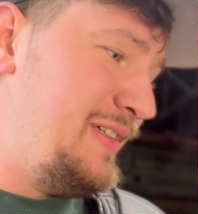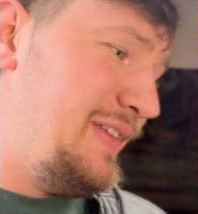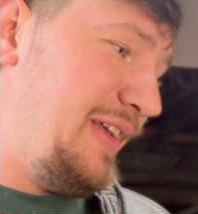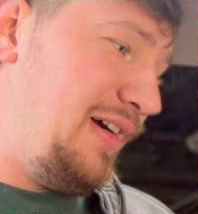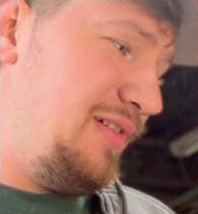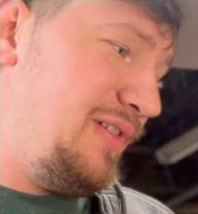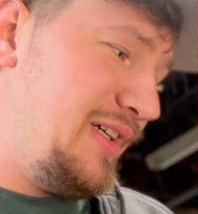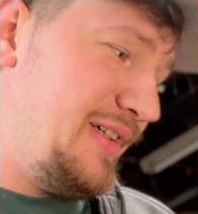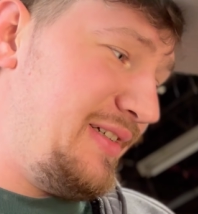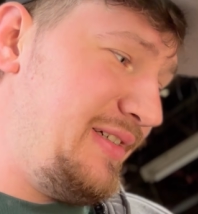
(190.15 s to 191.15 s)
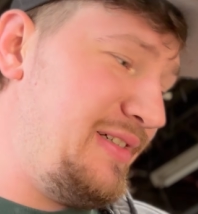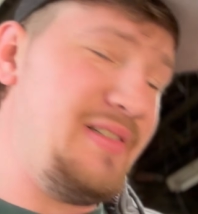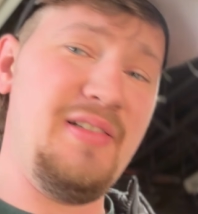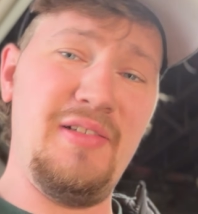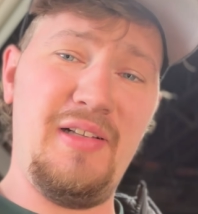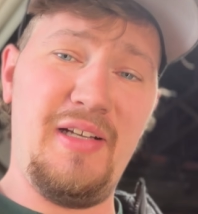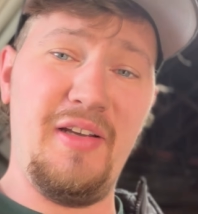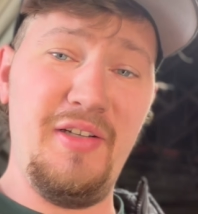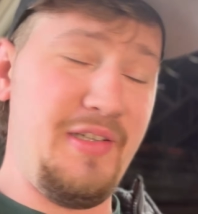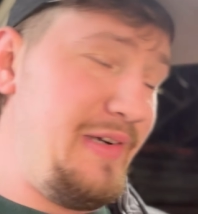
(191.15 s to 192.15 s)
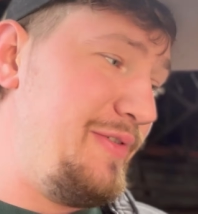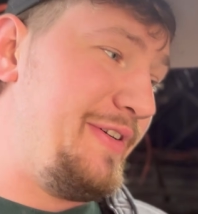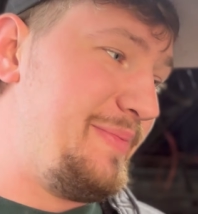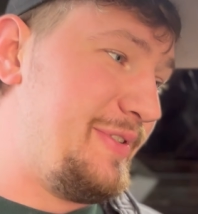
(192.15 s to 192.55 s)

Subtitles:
They all look like a good tune-up.